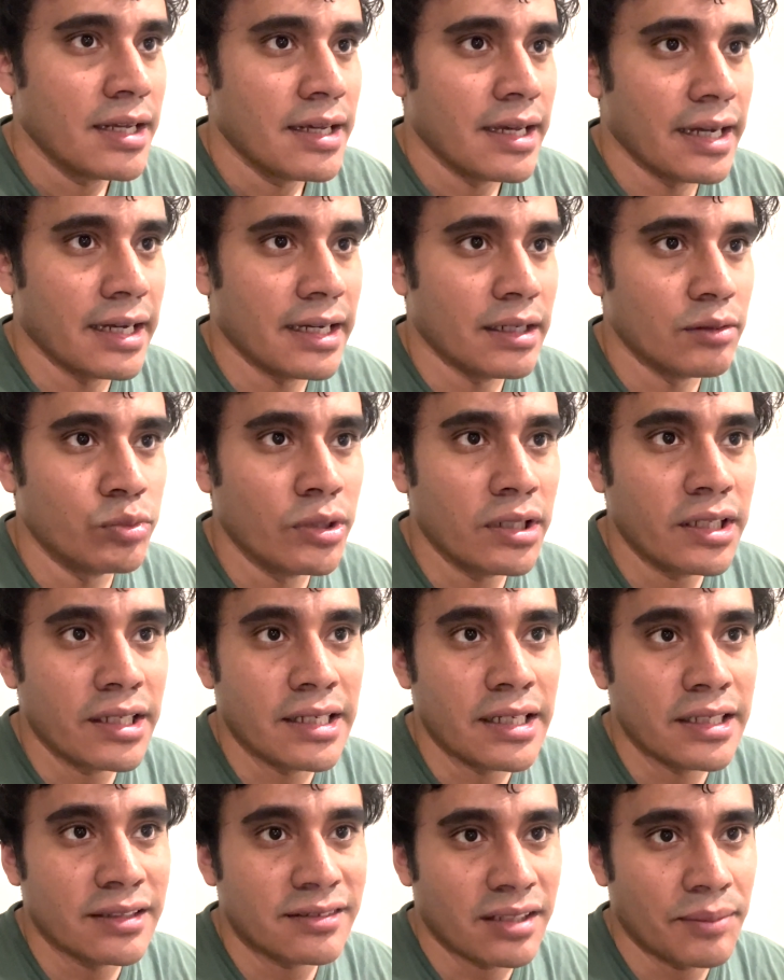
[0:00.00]

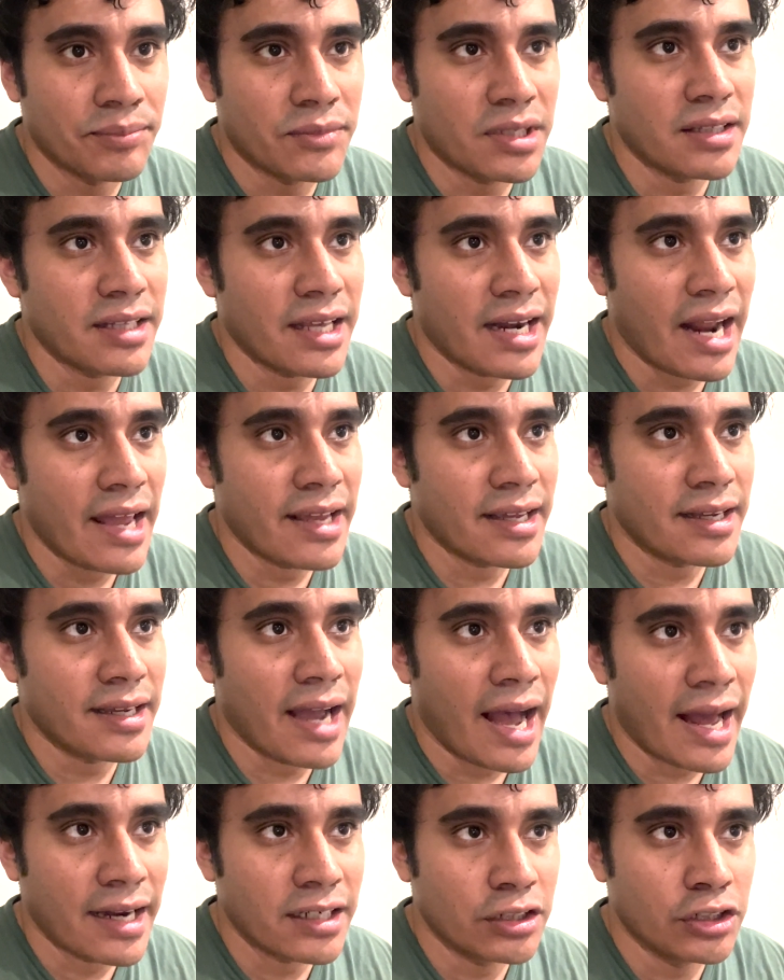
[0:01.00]
Really, it's something that I
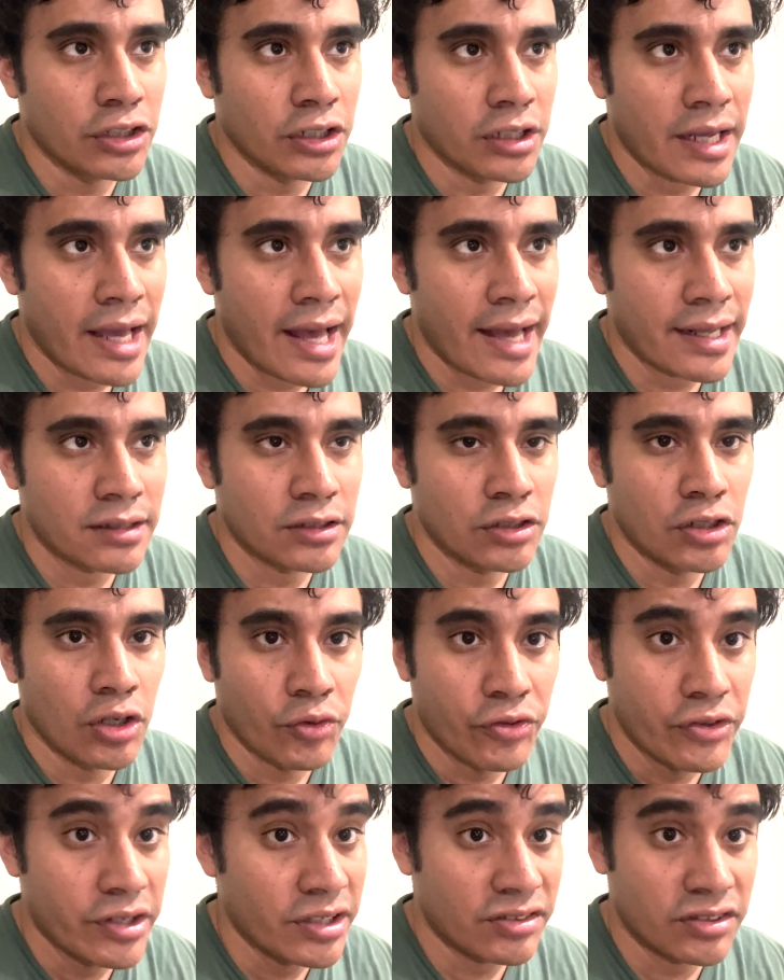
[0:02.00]
got good at,
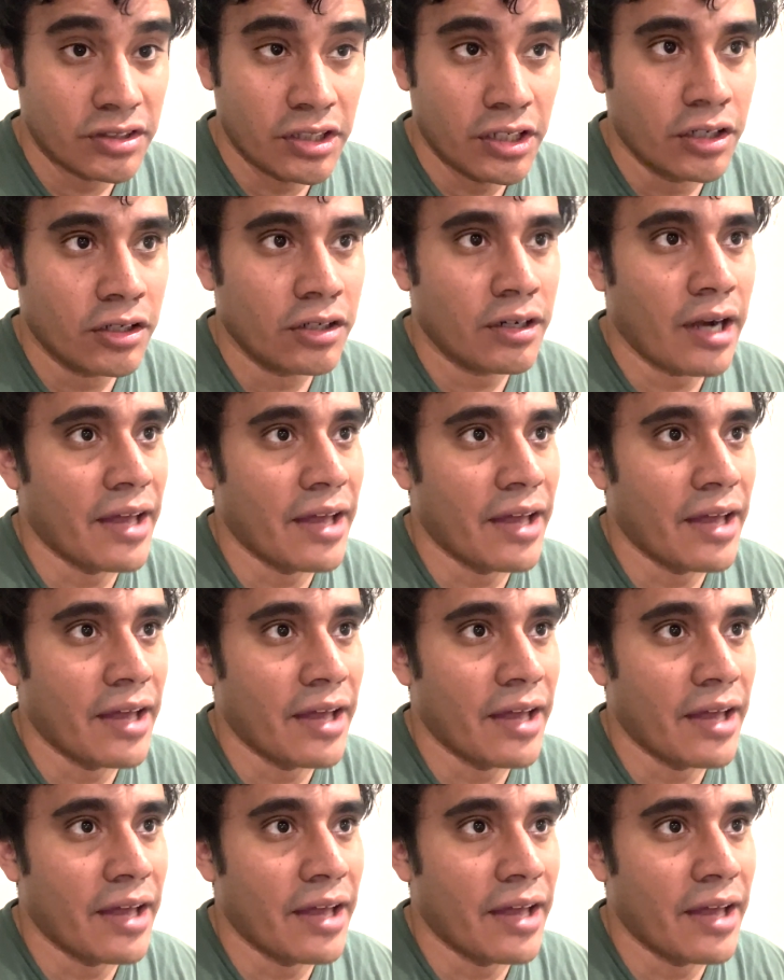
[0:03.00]
this year.